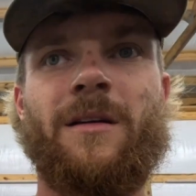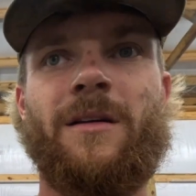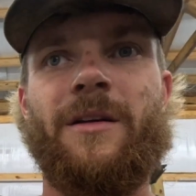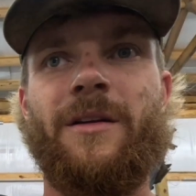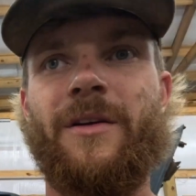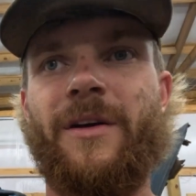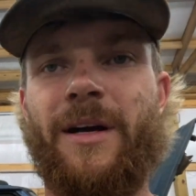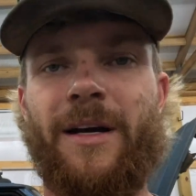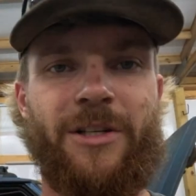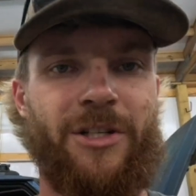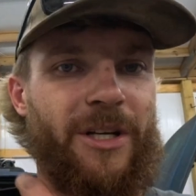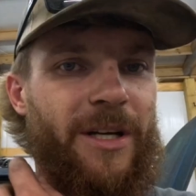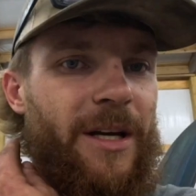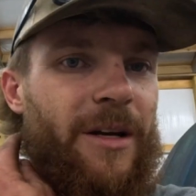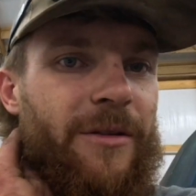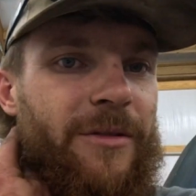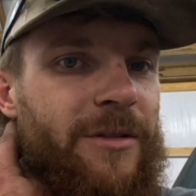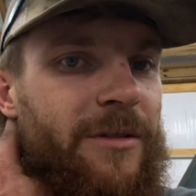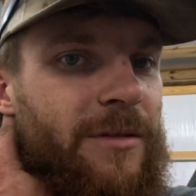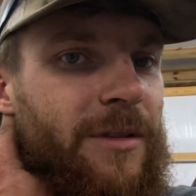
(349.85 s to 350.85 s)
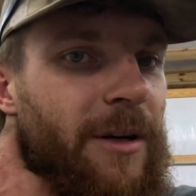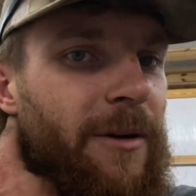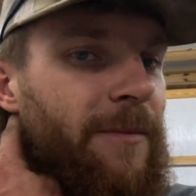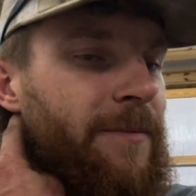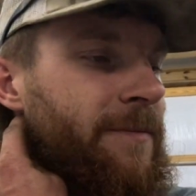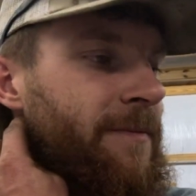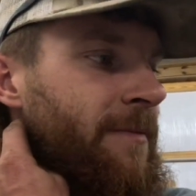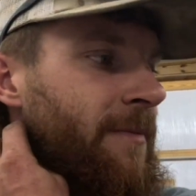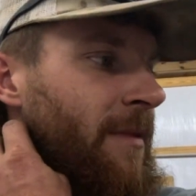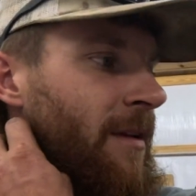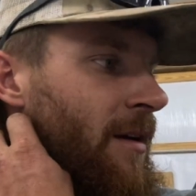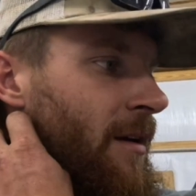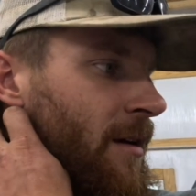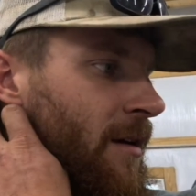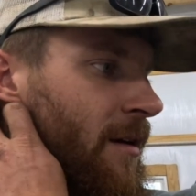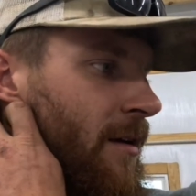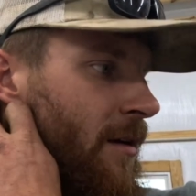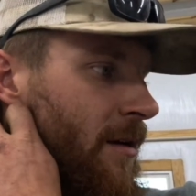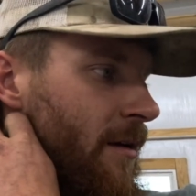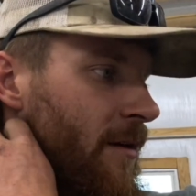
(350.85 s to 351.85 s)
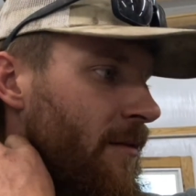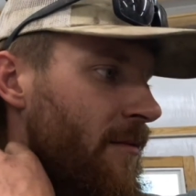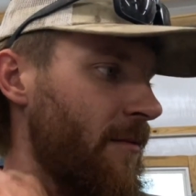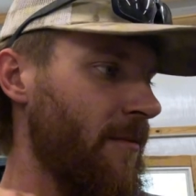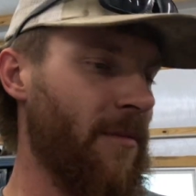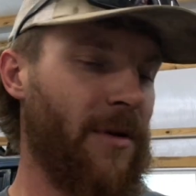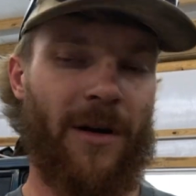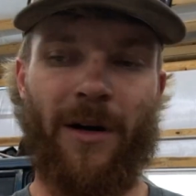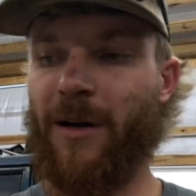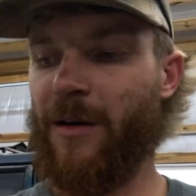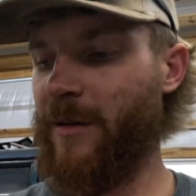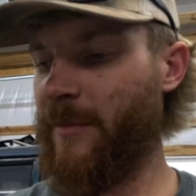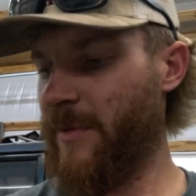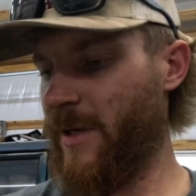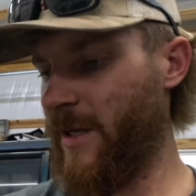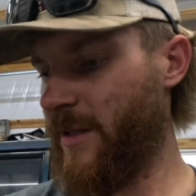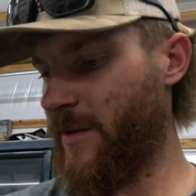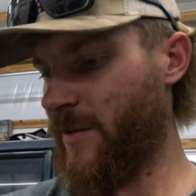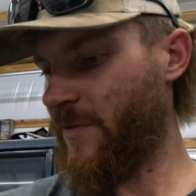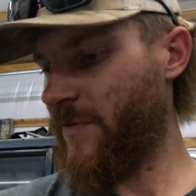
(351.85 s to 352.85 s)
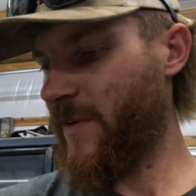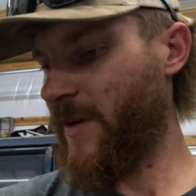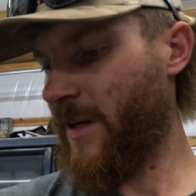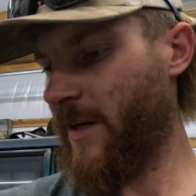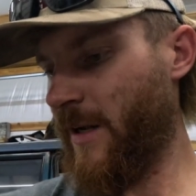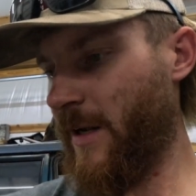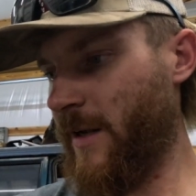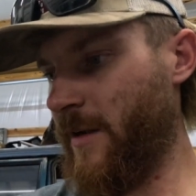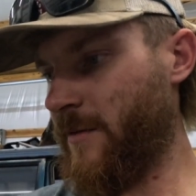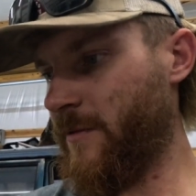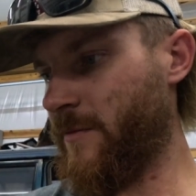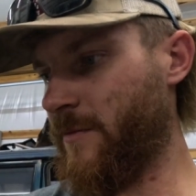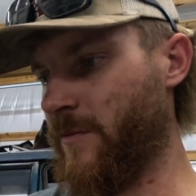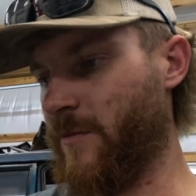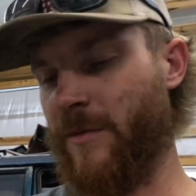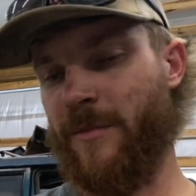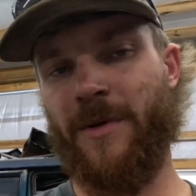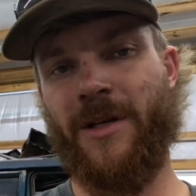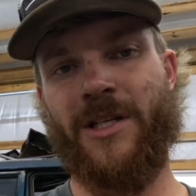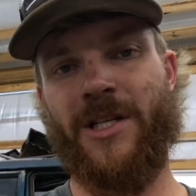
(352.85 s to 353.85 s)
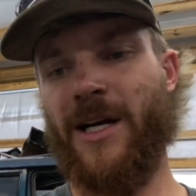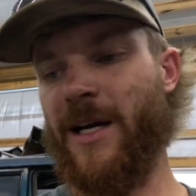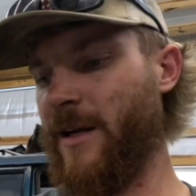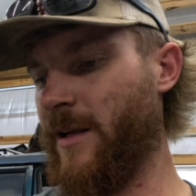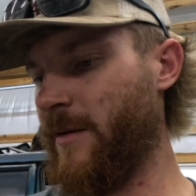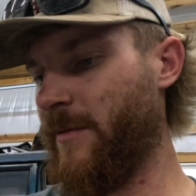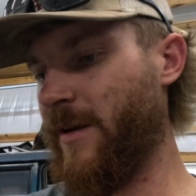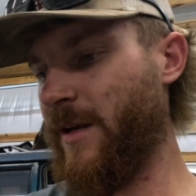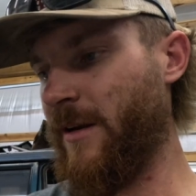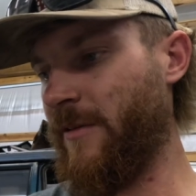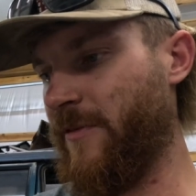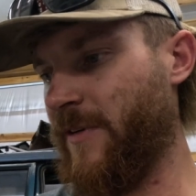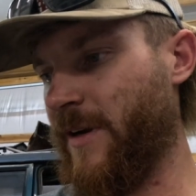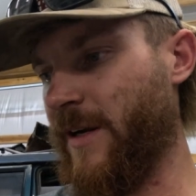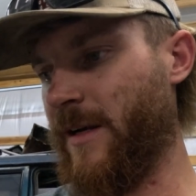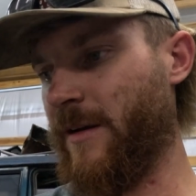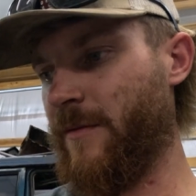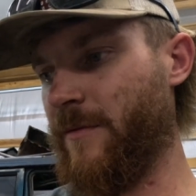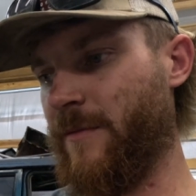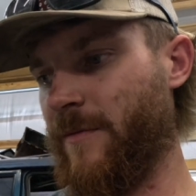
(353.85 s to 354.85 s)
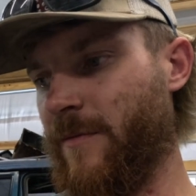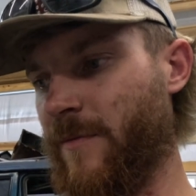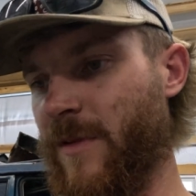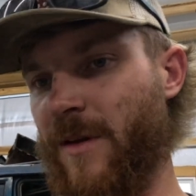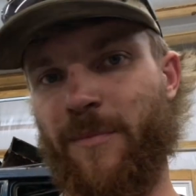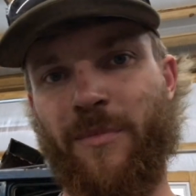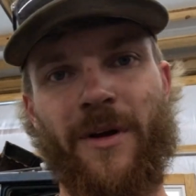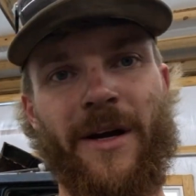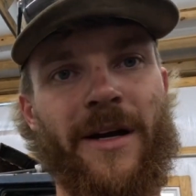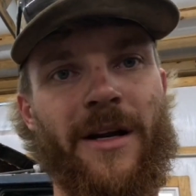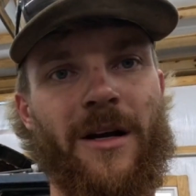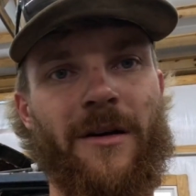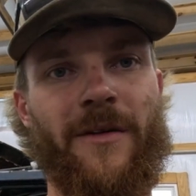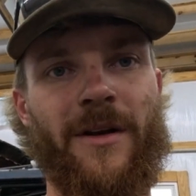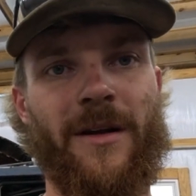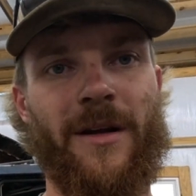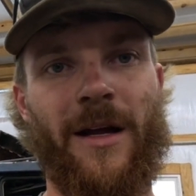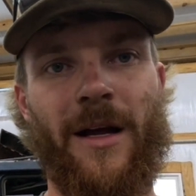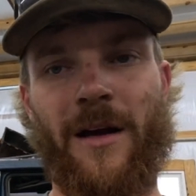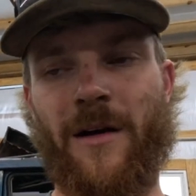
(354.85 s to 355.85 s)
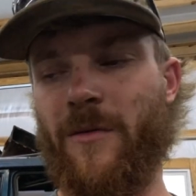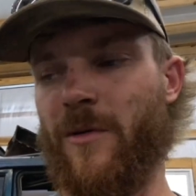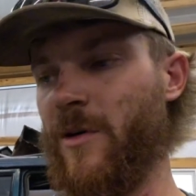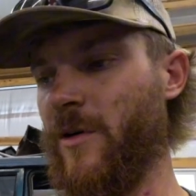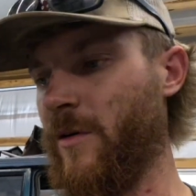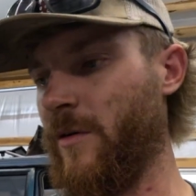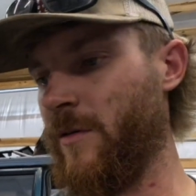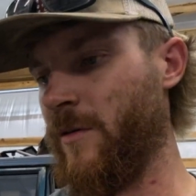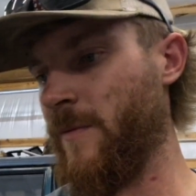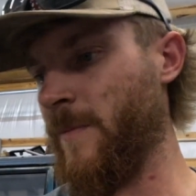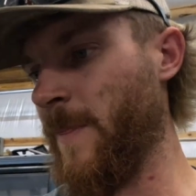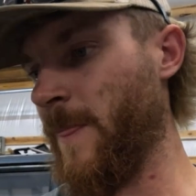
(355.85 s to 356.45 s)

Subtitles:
You know how she goes. So, but all right, let me get this figured out, and let me jack up and kind of figure out the plan of it, and I'll